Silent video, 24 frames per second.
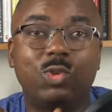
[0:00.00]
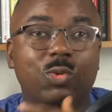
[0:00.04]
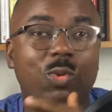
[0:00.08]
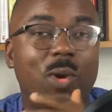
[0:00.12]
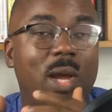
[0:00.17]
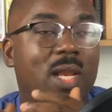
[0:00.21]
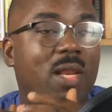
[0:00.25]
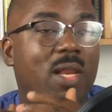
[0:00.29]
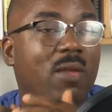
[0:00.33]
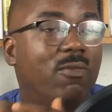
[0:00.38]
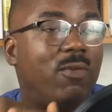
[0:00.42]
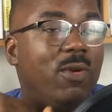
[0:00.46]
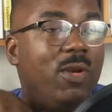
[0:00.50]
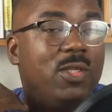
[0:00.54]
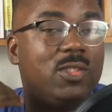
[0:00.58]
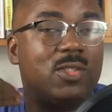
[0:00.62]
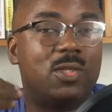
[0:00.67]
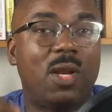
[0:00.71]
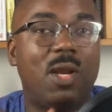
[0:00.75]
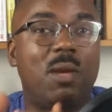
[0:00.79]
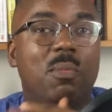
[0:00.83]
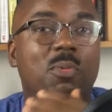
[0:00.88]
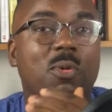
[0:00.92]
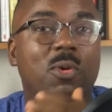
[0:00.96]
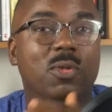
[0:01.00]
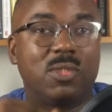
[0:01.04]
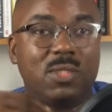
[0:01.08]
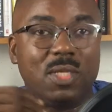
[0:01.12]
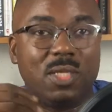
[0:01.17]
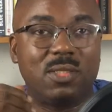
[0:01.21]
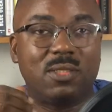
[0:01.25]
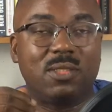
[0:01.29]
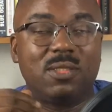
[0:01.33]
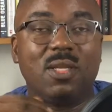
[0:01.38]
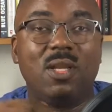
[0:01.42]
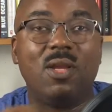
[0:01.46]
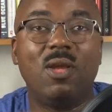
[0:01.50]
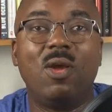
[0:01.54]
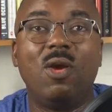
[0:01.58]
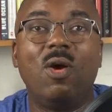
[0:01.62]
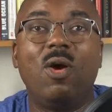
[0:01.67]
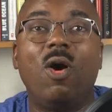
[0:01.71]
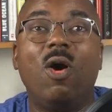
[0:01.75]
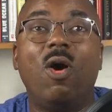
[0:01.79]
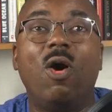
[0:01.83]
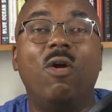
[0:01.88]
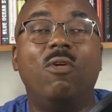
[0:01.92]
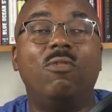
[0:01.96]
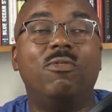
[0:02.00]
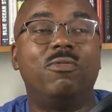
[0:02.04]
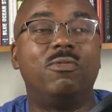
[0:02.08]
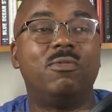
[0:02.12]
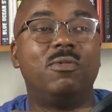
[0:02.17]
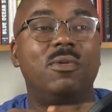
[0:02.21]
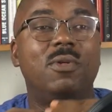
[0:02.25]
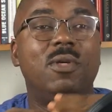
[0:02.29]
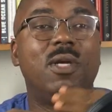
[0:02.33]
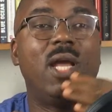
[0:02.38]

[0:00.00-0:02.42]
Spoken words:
through an evolutionary process of